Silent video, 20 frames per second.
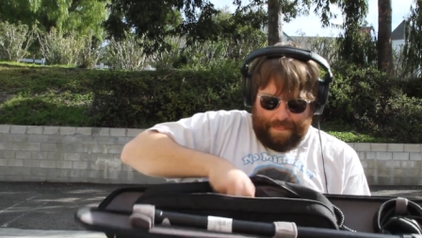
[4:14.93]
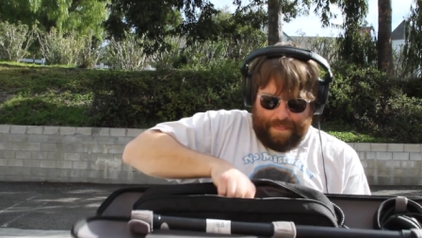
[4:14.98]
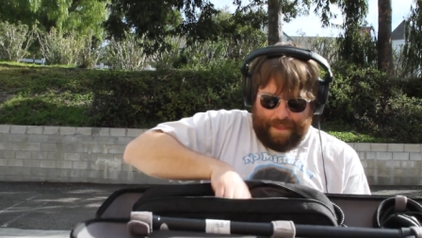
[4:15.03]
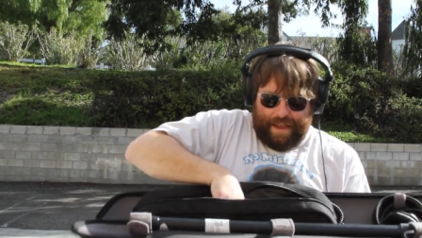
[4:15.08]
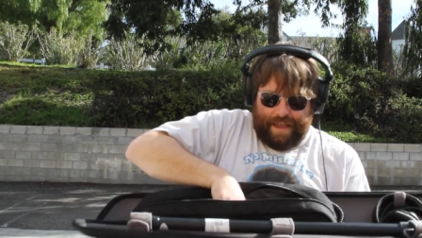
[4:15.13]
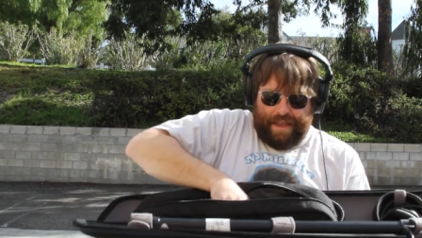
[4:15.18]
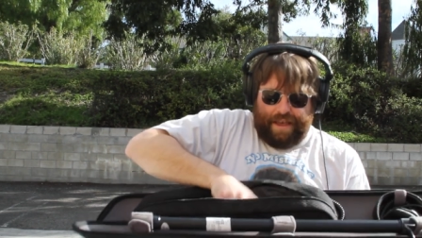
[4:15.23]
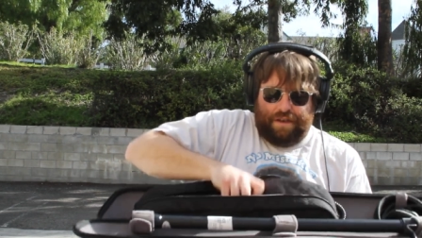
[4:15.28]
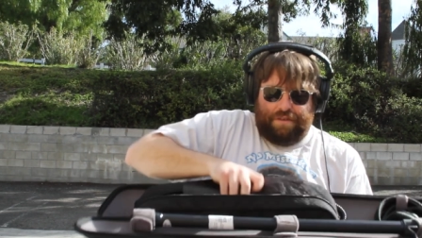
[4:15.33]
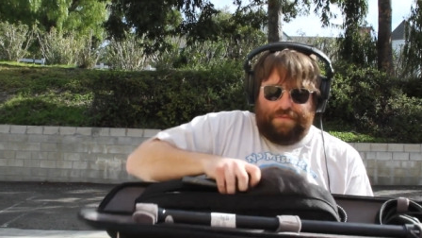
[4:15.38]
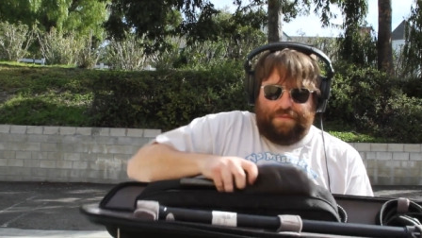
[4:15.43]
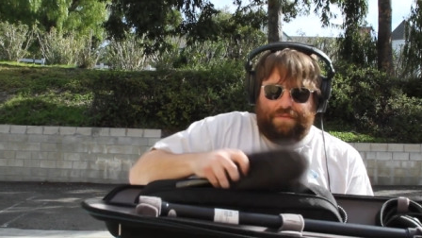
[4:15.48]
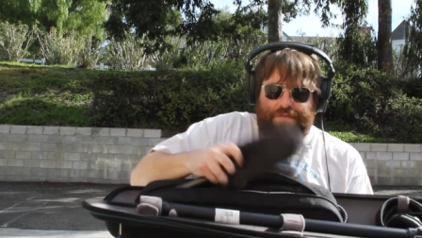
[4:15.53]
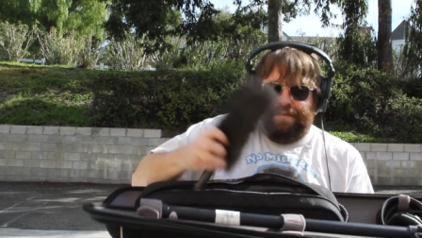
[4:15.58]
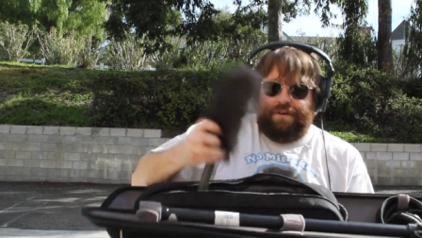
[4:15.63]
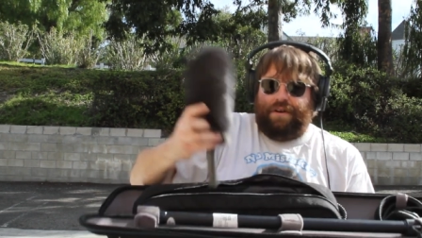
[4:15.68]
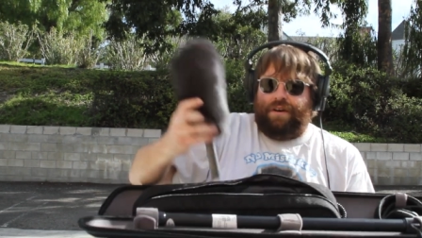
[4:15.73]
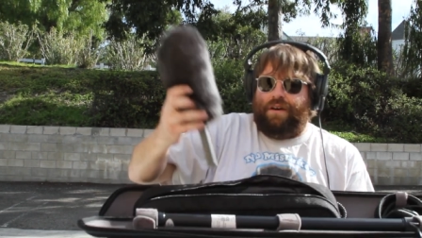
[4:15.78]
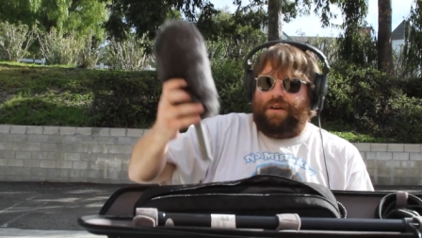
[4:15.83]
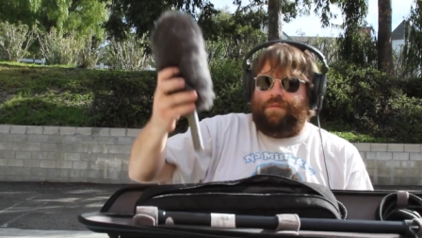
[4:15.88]
I have
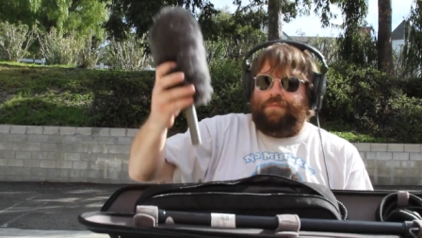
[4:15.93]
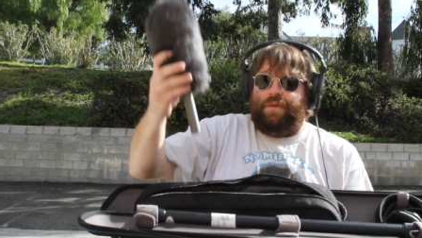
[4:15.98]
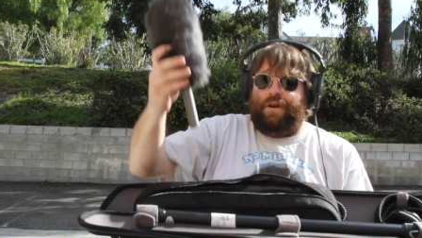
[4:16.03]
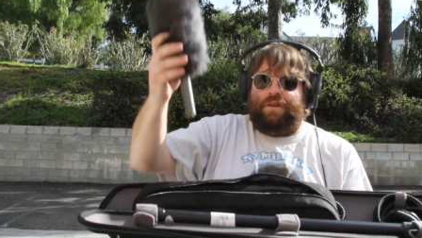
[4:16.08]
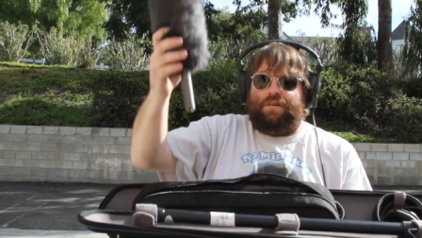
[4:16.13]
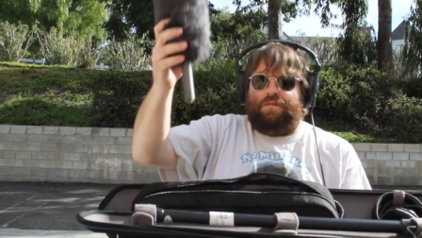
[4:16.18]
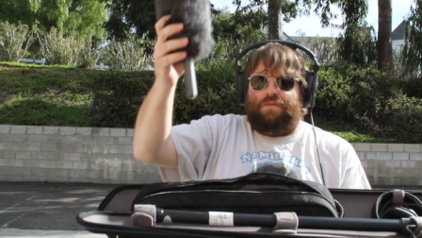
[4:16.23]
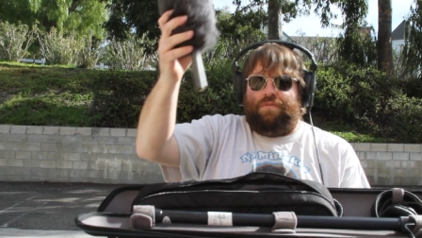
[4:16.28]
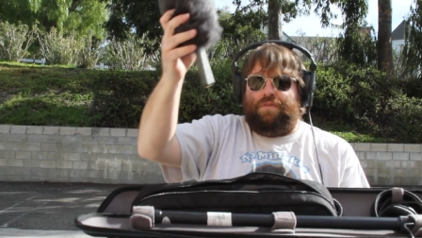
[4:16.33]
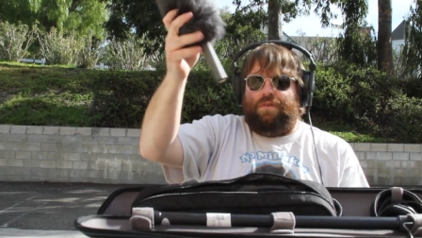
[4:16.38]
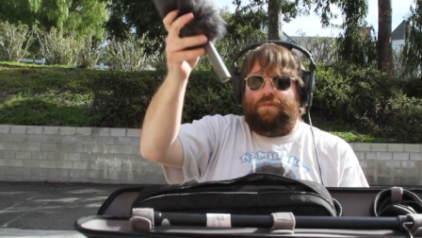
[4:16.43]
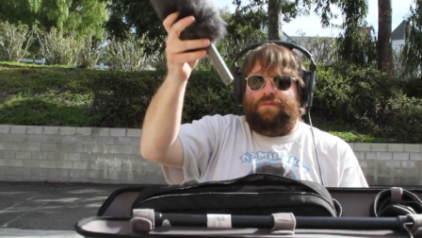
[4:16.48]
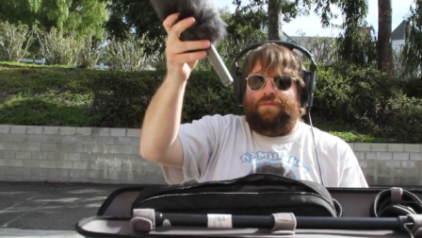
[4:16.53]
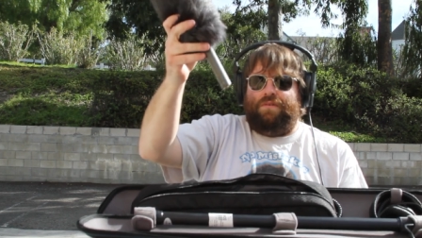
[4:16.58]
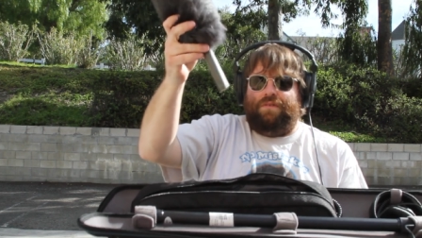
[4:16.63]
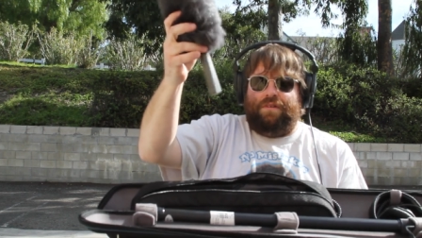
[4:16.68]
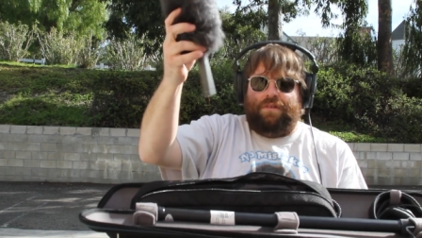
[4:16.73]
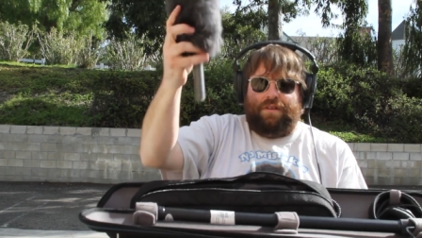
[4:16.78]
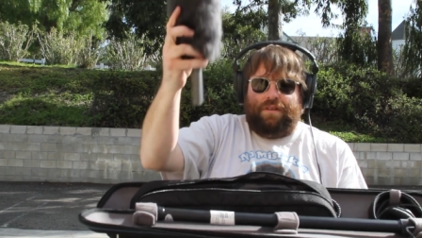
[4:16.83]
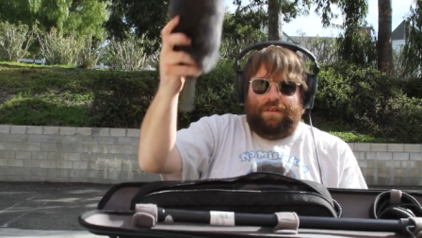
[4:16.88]
a microphone
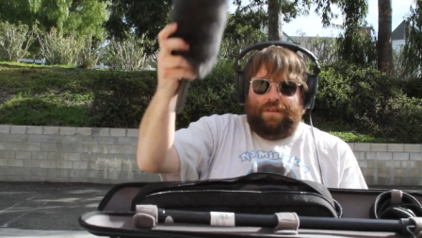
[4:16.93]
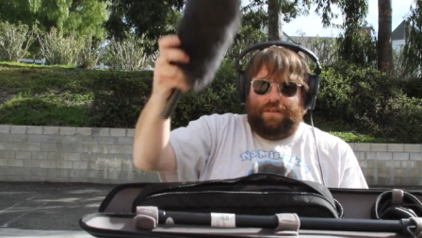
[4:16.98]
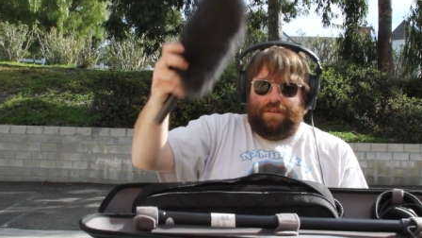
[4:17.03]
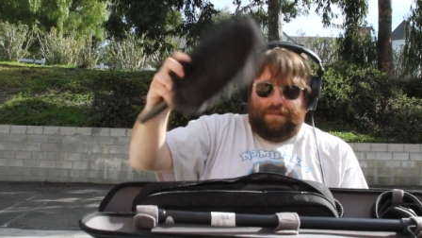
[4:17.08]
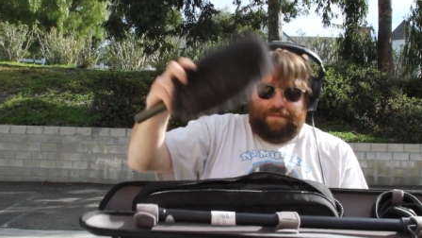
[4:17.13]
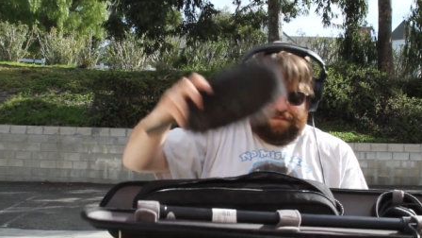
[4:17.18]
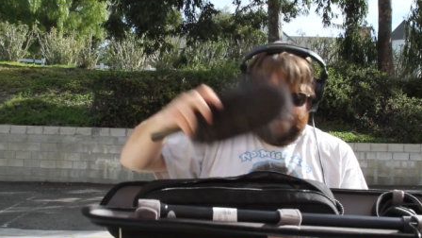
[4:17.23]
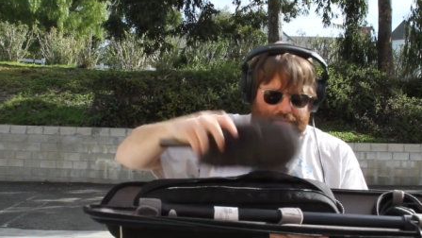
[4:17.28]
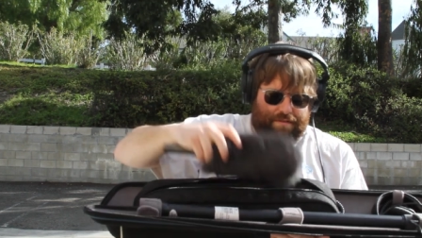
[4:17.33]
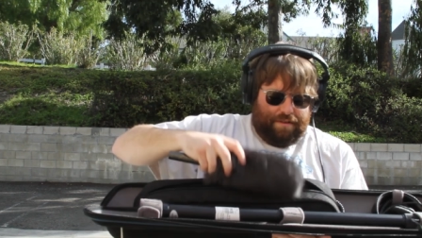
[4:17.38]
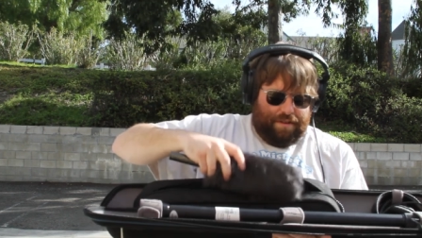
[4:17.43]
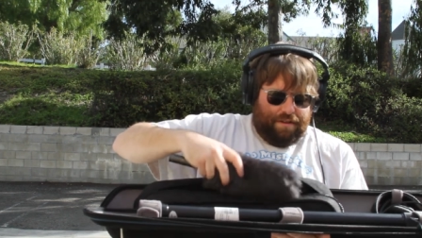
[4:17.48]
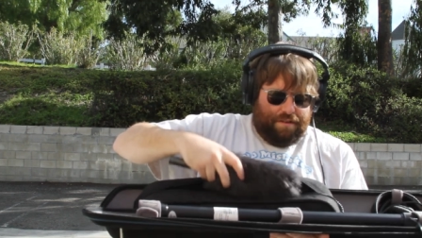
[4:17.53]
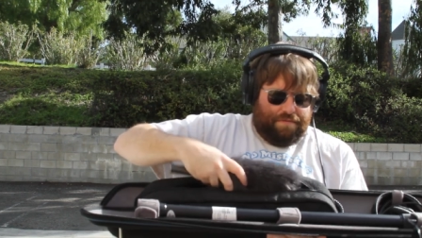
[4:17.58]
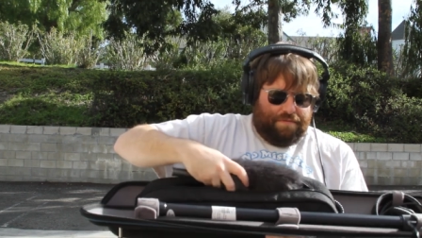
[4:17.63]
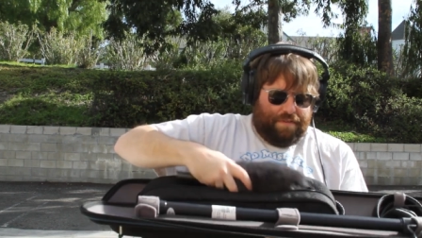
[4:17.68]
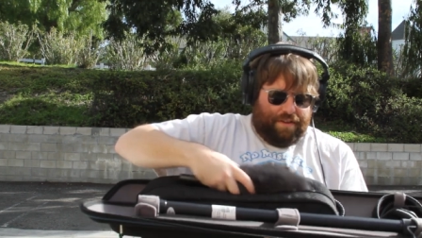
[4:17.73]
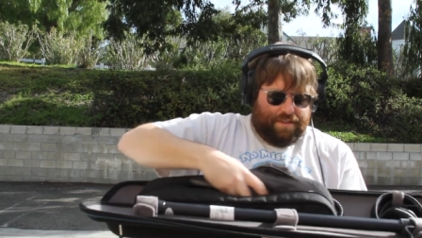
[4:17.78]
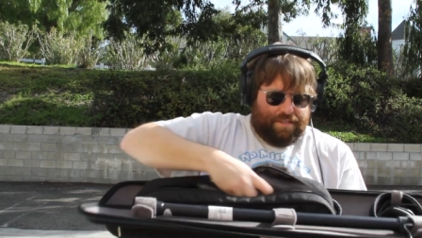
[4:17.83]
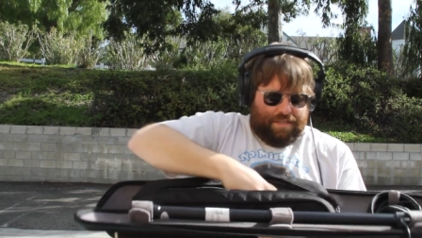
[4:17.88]
and a
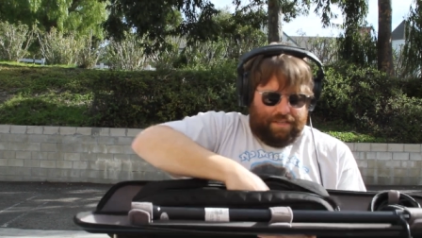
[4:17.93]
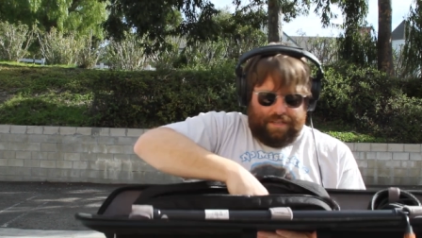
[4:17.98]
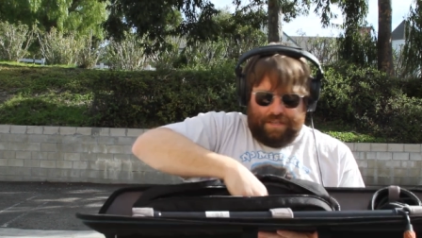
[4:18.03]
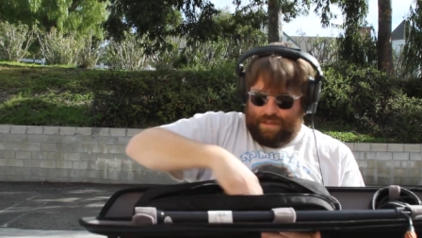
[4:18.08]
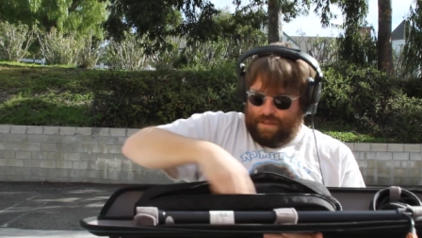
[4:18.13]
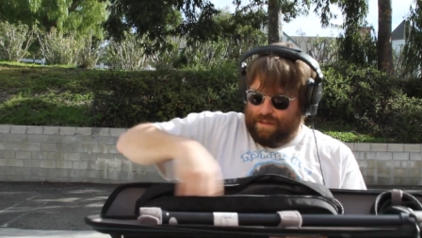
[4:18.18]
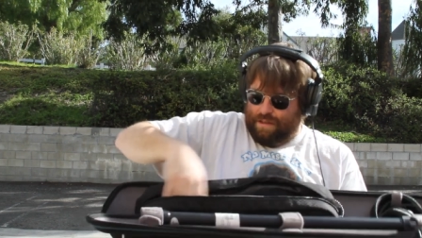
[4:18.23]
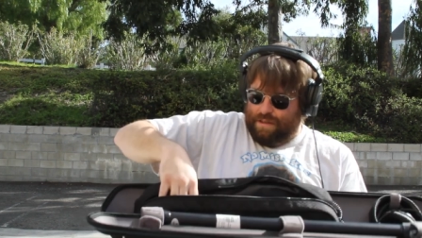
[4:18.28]
fuzzy